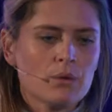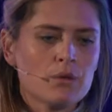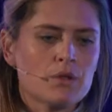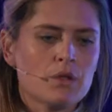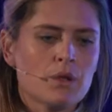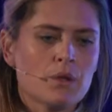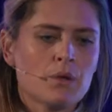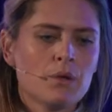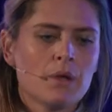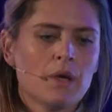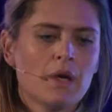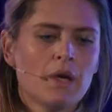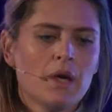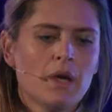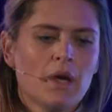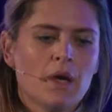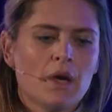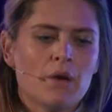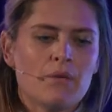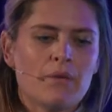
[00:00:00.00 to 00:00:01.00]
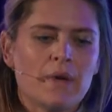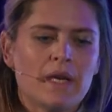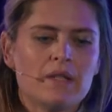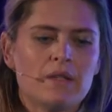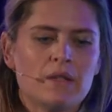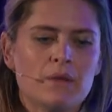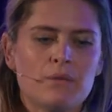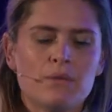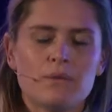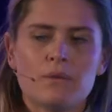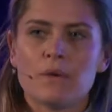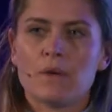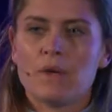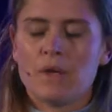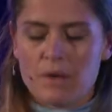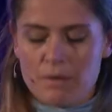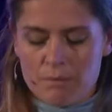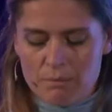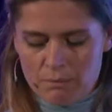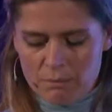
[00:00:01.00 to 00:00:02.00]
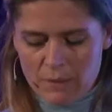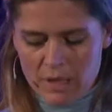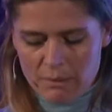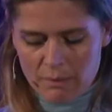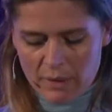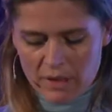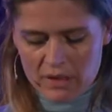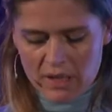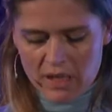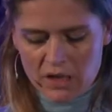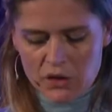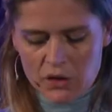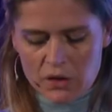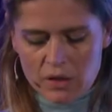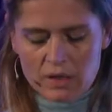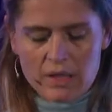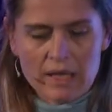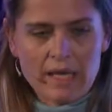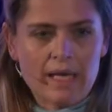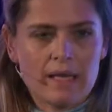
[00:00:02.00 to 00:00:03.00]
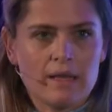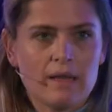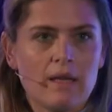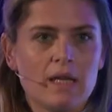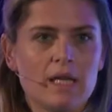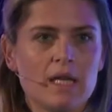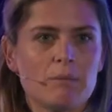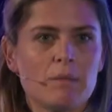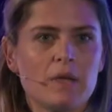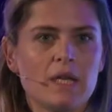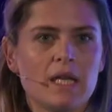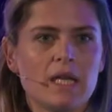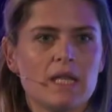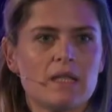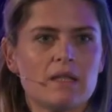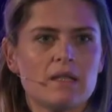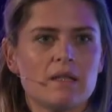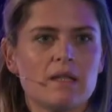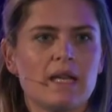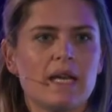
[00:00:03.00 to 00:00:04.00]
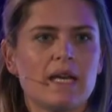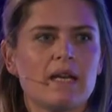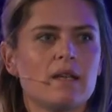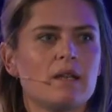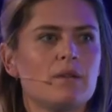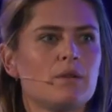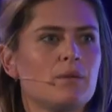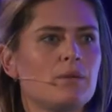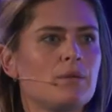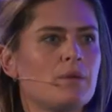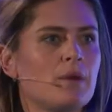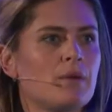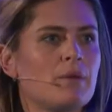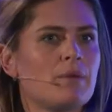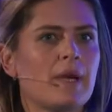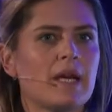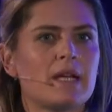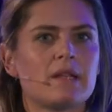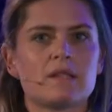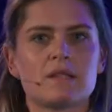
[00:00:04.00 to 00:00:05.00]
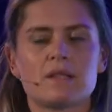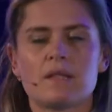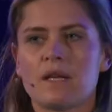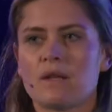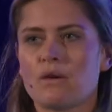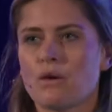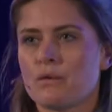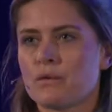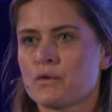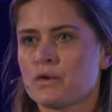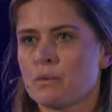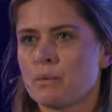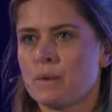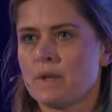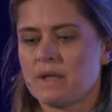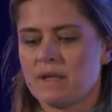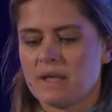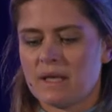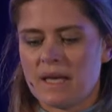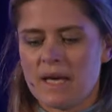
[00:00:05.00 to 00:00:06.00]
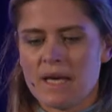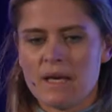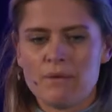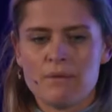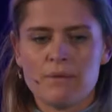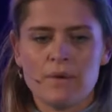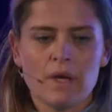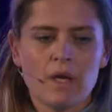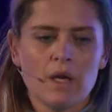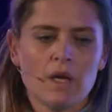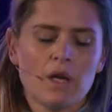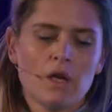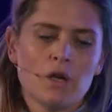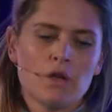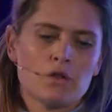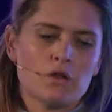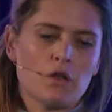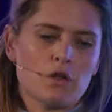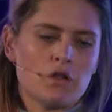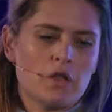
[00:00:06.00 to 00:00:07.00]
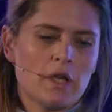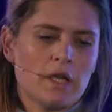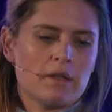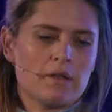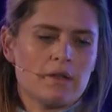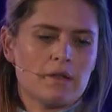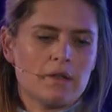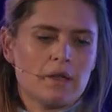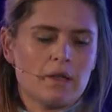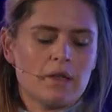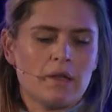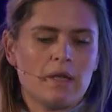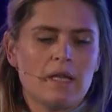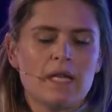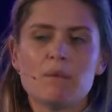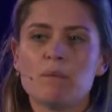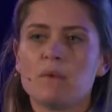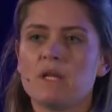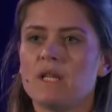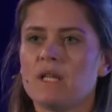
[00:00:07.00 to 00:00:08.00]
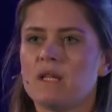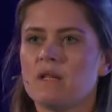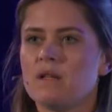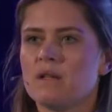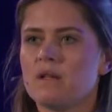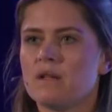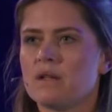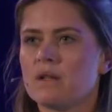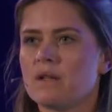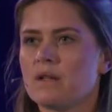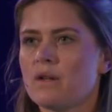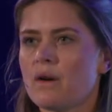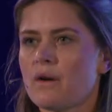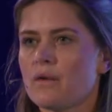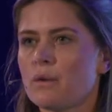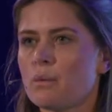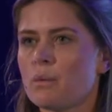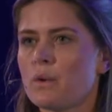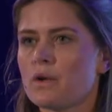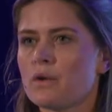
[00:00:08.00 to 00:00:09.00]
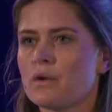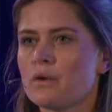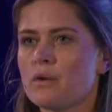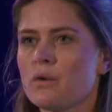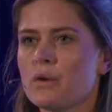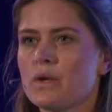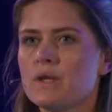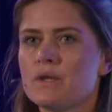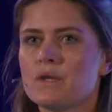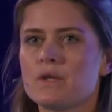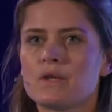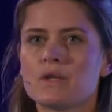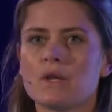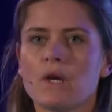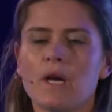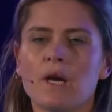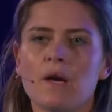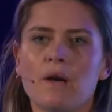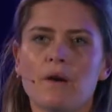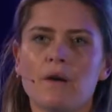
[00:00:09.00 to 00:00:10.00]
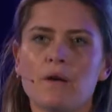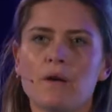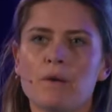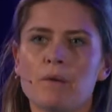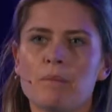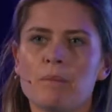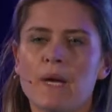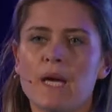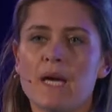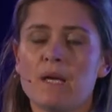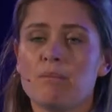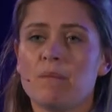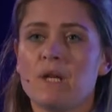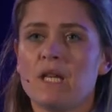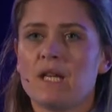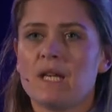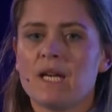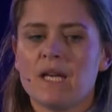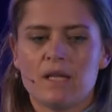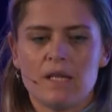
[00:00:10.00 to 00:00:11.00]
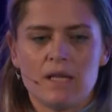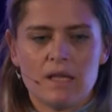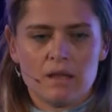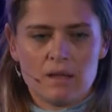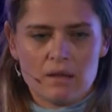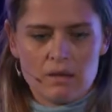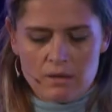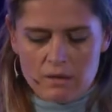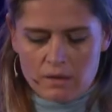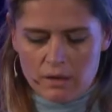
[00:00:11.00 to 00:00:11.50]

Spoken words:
also, effective minimization can eliminate negative effects that offshore wind can have, such as limiting the underwater noise and mitigating